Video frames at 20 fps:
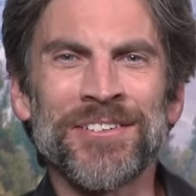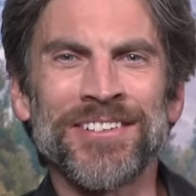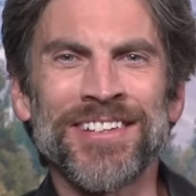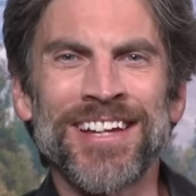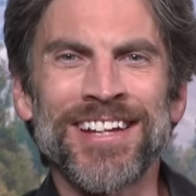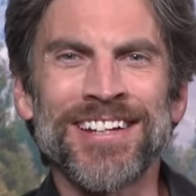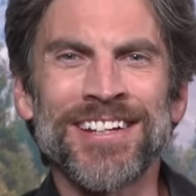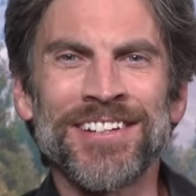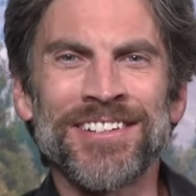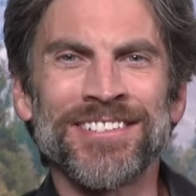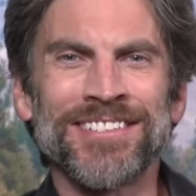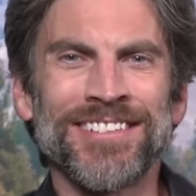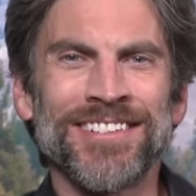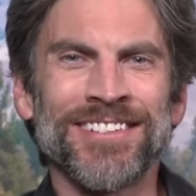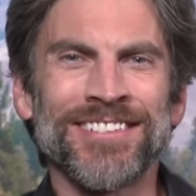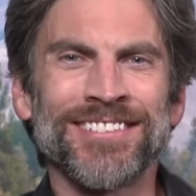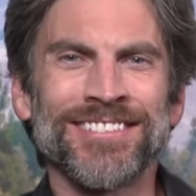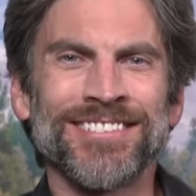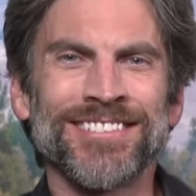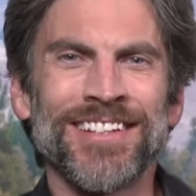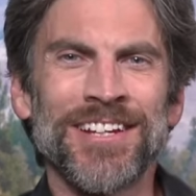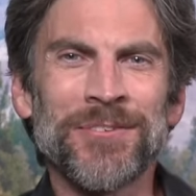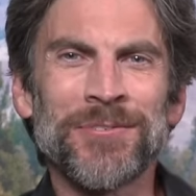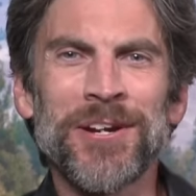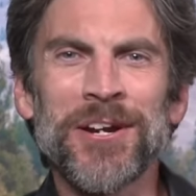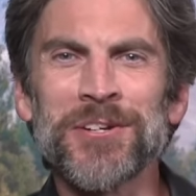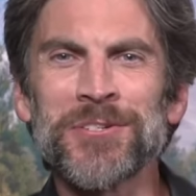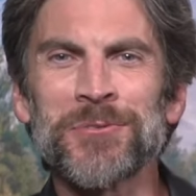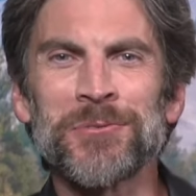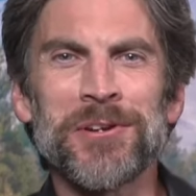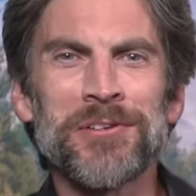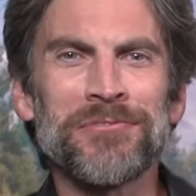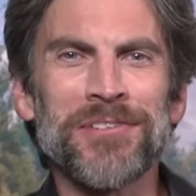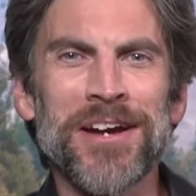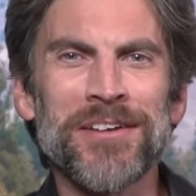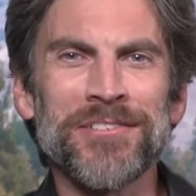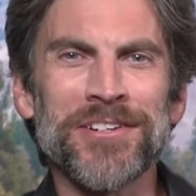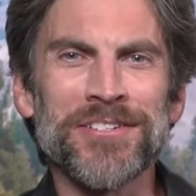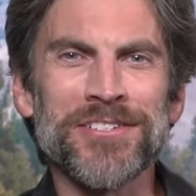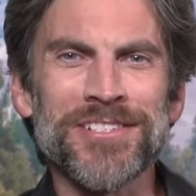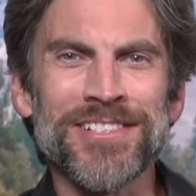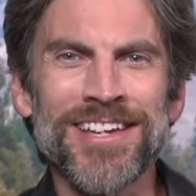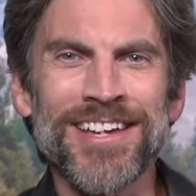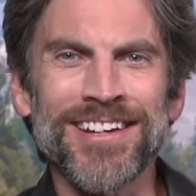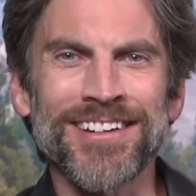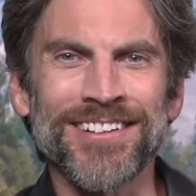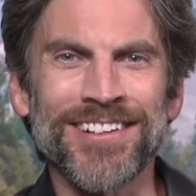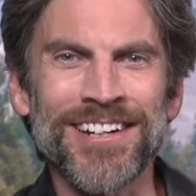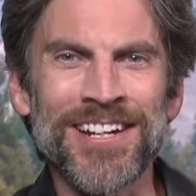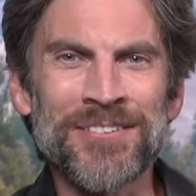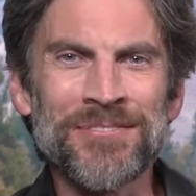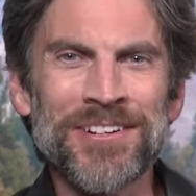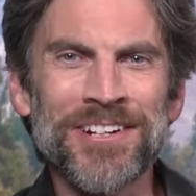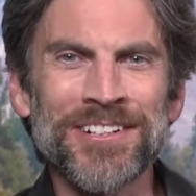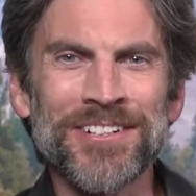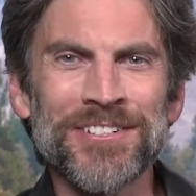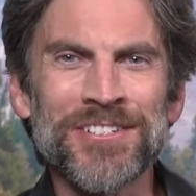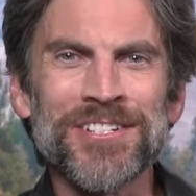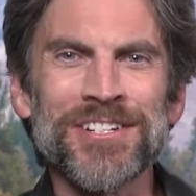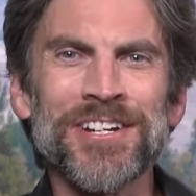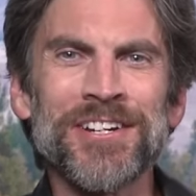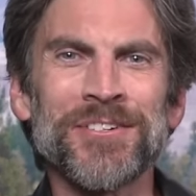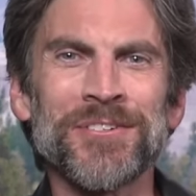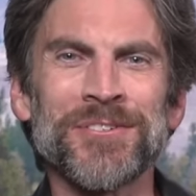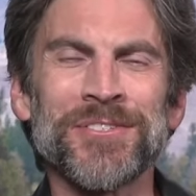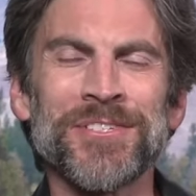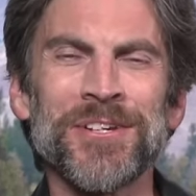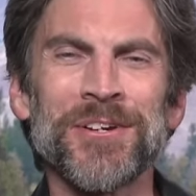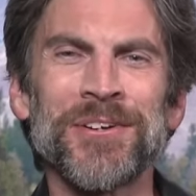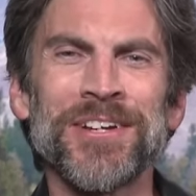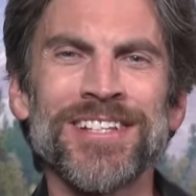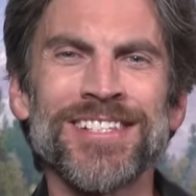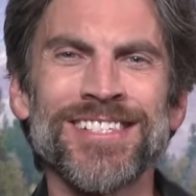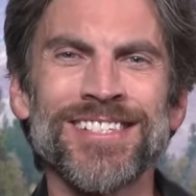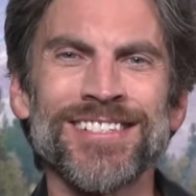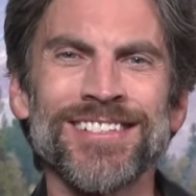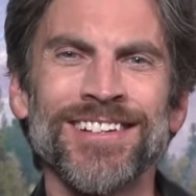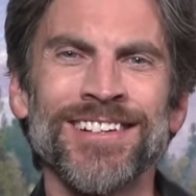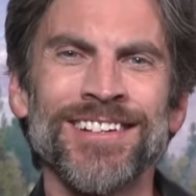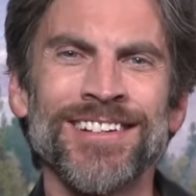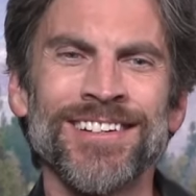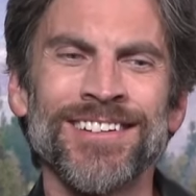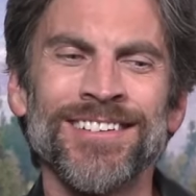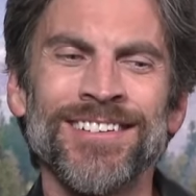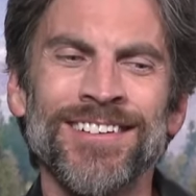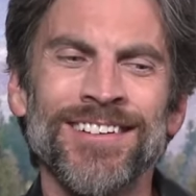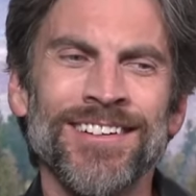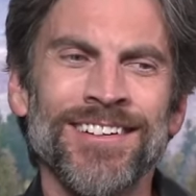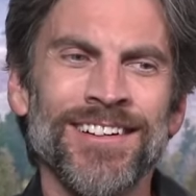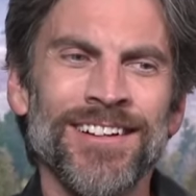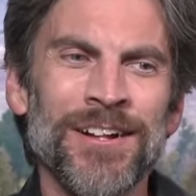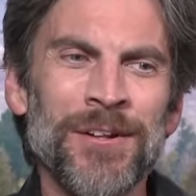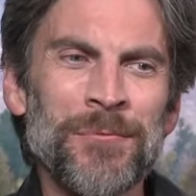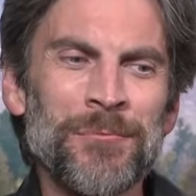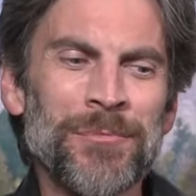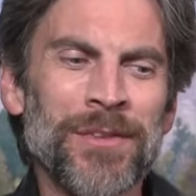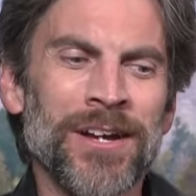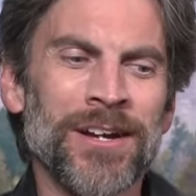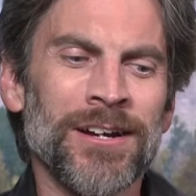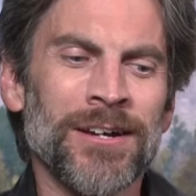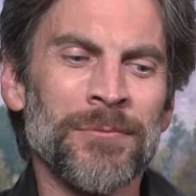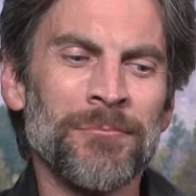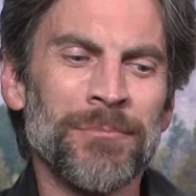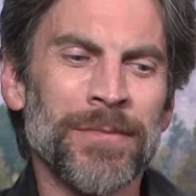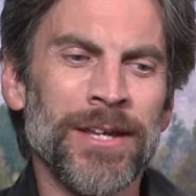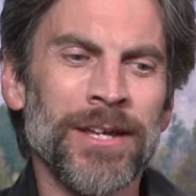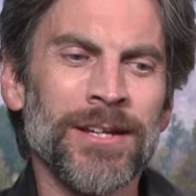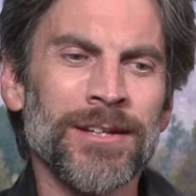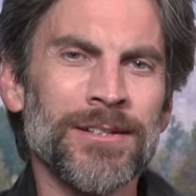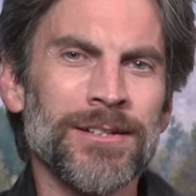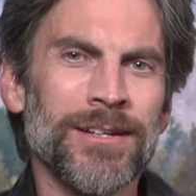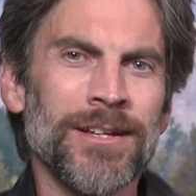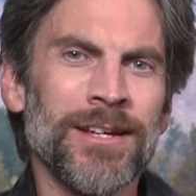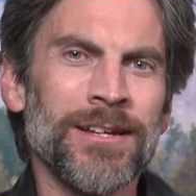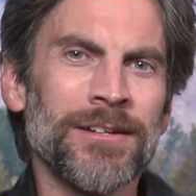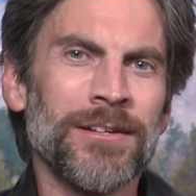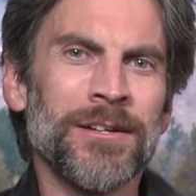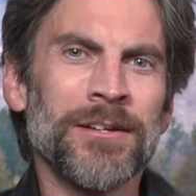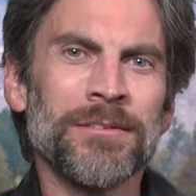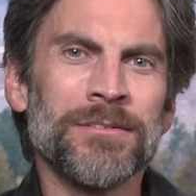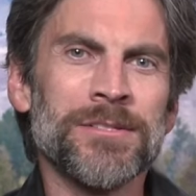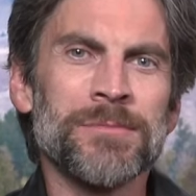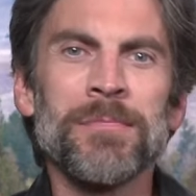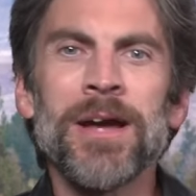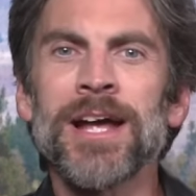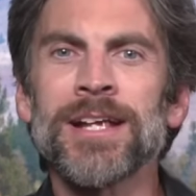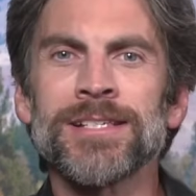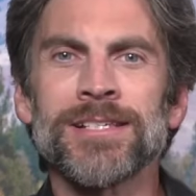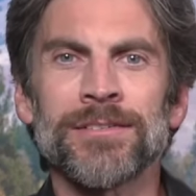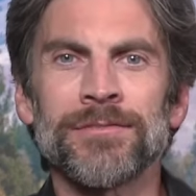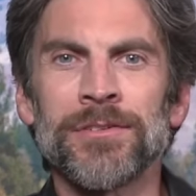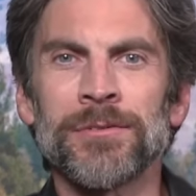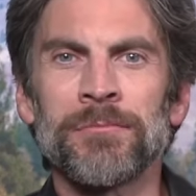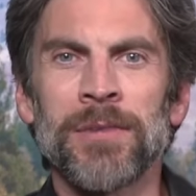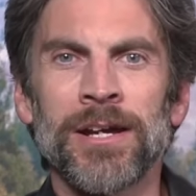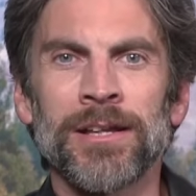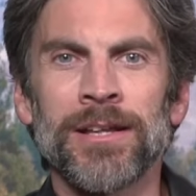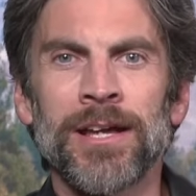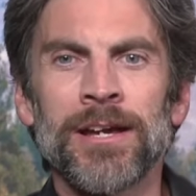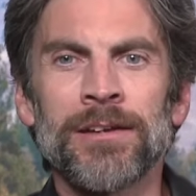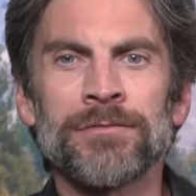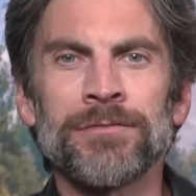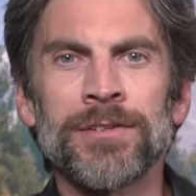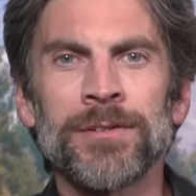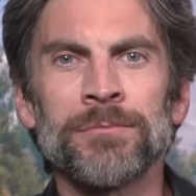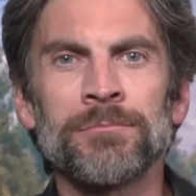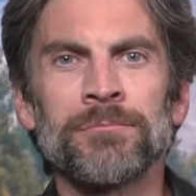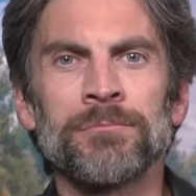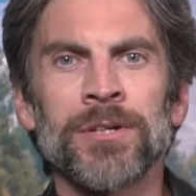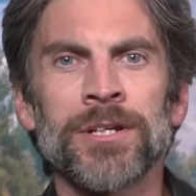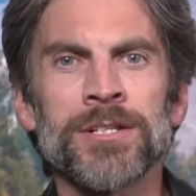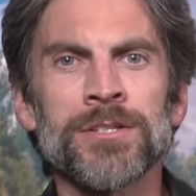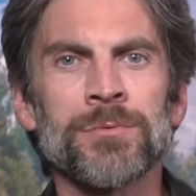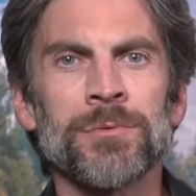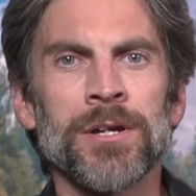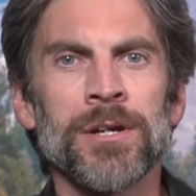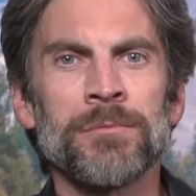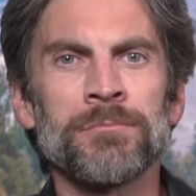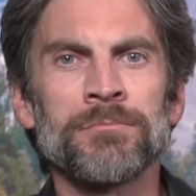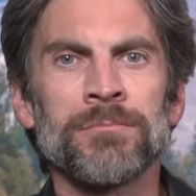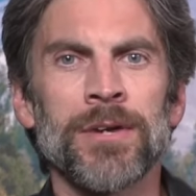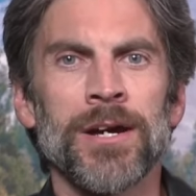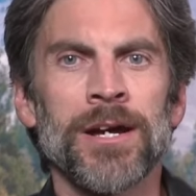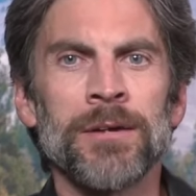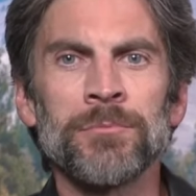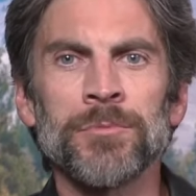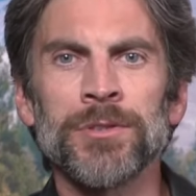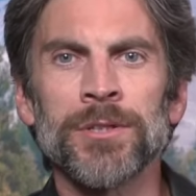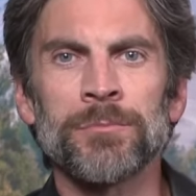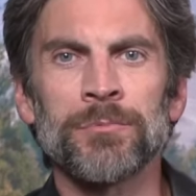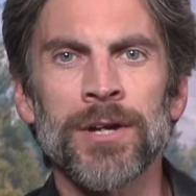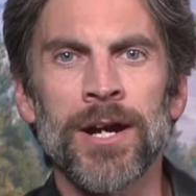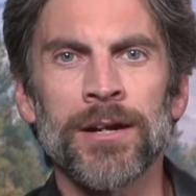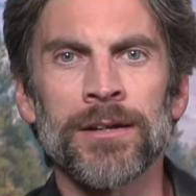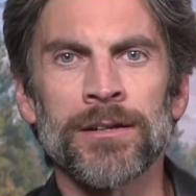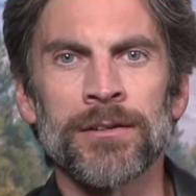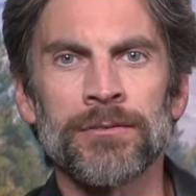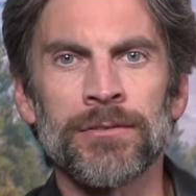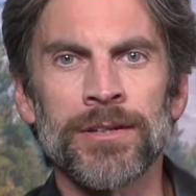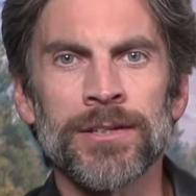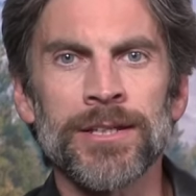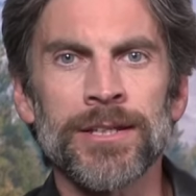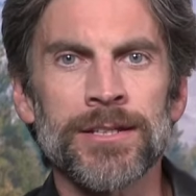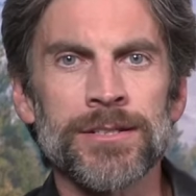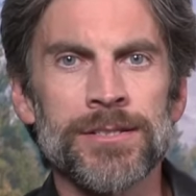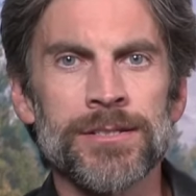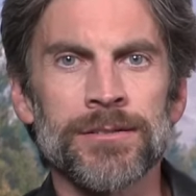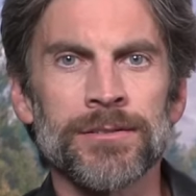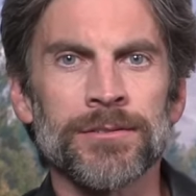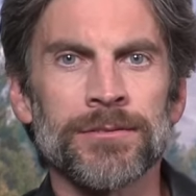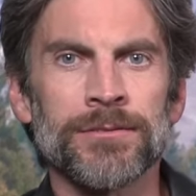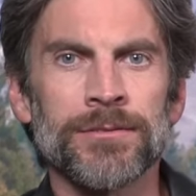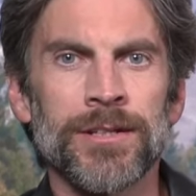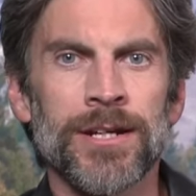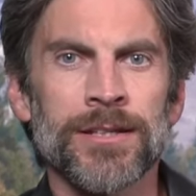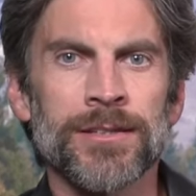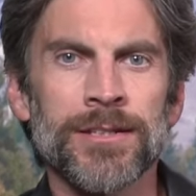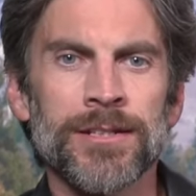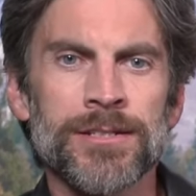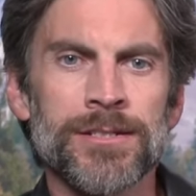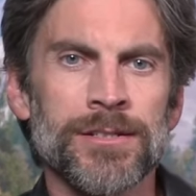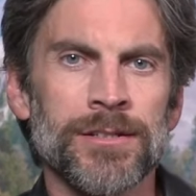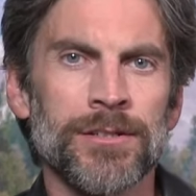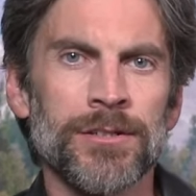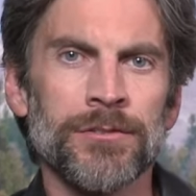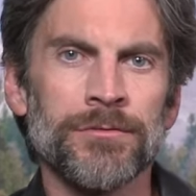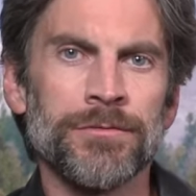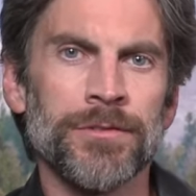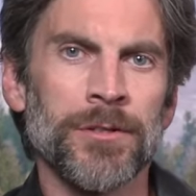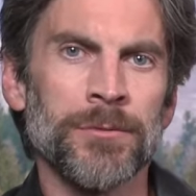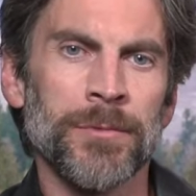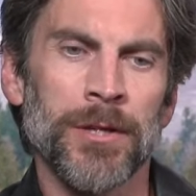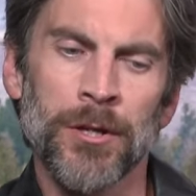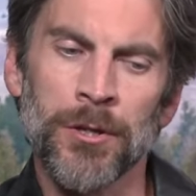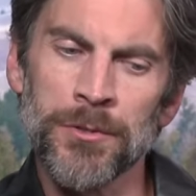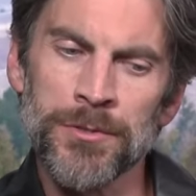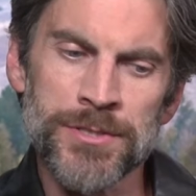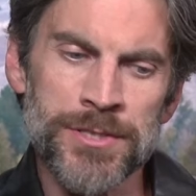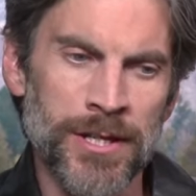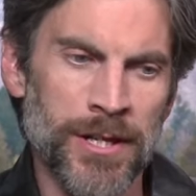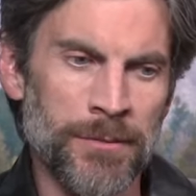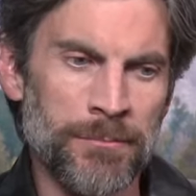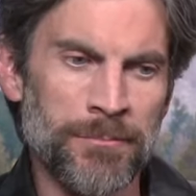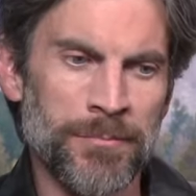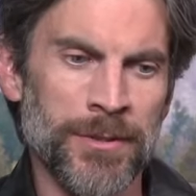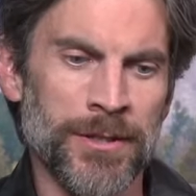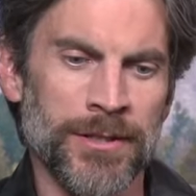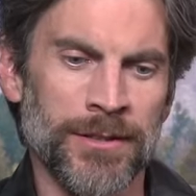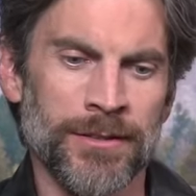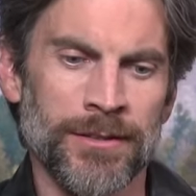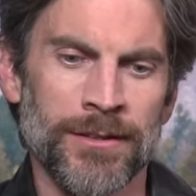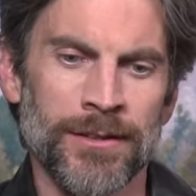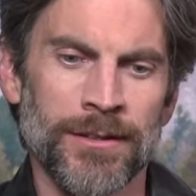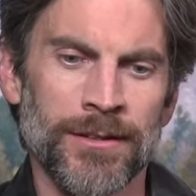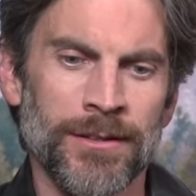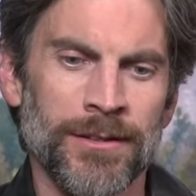And then, you know, here we are twenty-five years later, and I'm on your show. So it's uh, um, it, it, it's massive in my life, and but it's one I'm I'm really proud of. I think it's a I think it's a good film that holds up, and